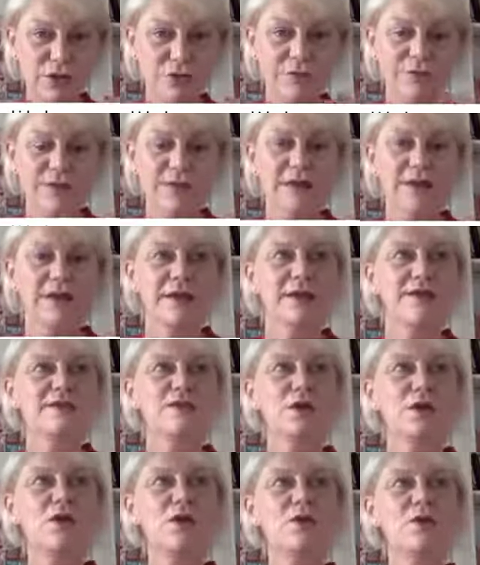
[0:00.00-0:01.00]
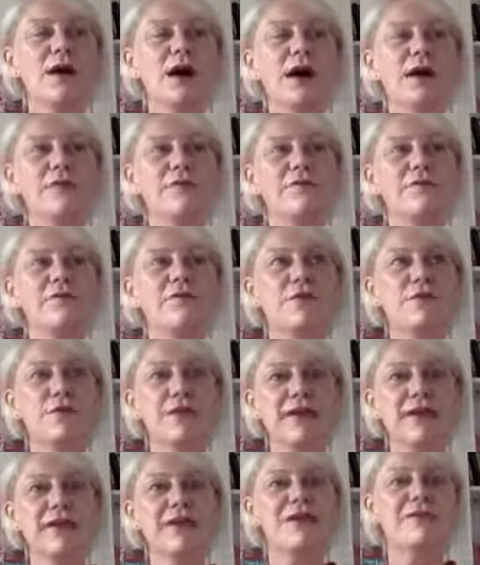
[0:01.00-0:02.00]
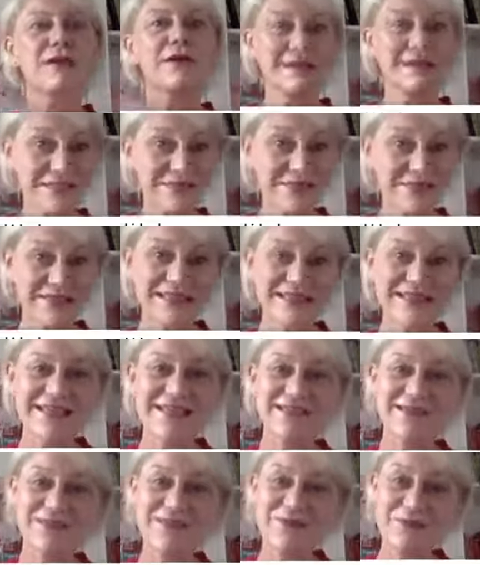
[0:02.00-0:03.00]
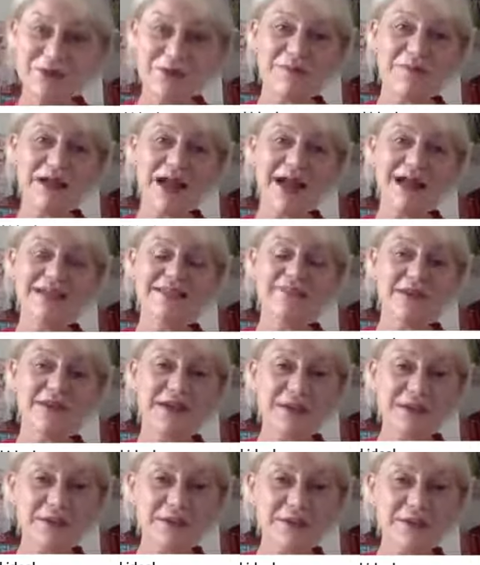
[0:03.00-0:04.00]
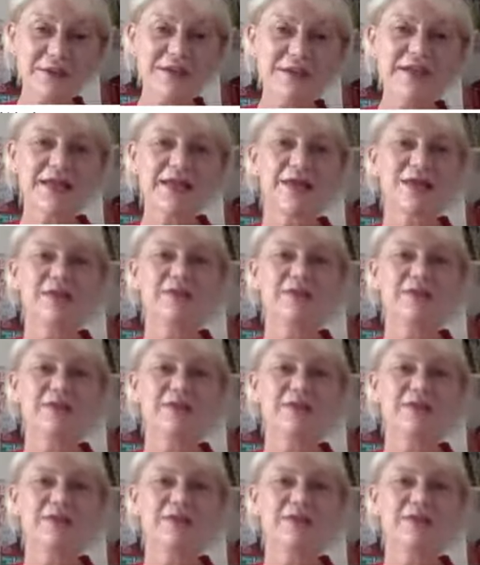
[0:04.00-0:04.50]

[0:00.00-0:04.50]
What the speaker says: you? So for me, creativity is one of my highest values.